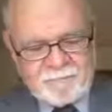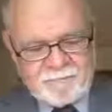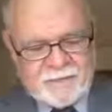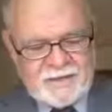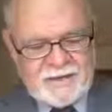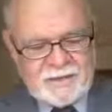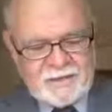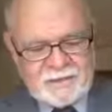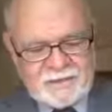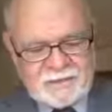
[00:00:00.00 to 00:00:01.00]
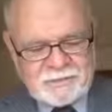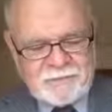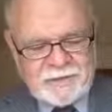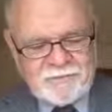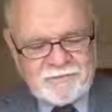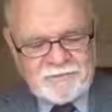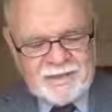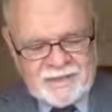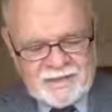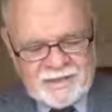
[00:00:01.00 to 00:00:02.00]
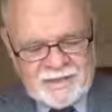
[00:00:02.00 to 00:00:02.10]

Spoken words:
But here he talks about faith.